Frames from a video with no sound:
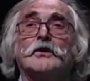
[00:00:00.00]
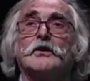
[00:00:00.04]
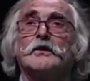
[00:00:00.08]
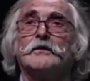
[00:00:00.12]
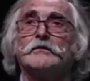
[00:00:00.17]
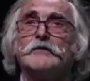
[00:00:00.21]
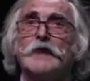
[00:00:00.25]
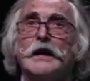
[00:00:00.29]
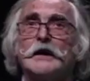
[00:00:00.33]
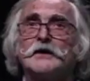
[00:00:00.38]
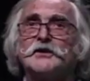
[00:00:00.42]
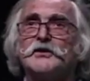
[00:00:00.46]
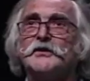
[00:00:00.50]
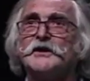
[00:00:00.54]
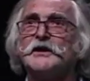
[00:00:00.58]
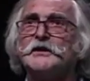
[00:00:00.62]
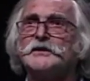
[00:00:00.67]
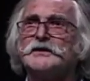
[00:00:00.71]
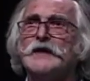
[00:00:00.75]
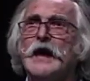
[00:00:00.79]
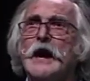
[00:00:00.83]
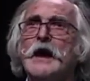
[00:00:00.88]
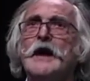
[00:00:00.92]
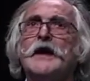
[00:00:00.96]
matrix
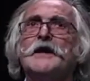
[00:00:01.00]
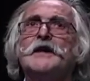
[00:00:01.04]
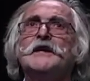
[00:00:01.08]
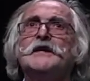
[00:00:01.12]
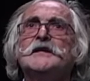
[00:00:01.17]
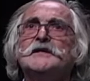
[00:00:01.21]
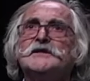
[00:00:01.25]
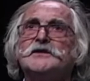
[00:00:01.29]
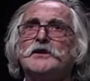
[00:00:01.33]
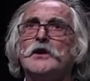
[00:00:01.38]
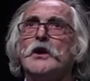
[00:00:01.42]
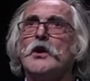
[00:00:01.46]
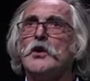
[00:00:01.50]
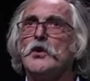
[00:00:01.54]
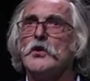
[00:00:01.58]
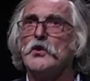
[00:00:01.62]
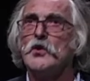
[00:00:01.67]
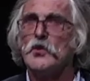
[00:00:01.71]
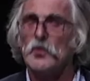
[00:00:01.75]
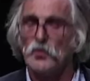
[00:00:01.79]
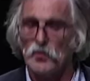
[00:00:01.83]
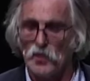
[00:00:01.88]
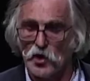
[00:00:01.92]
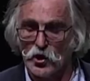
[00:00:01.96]
is a
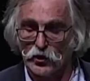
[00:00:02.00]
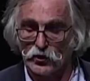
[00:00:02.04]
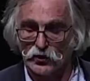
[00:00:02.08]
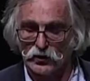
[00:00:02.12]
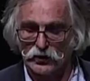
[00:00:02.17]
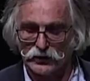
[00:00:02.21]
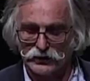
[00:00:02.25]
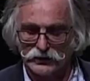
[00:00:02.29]
world.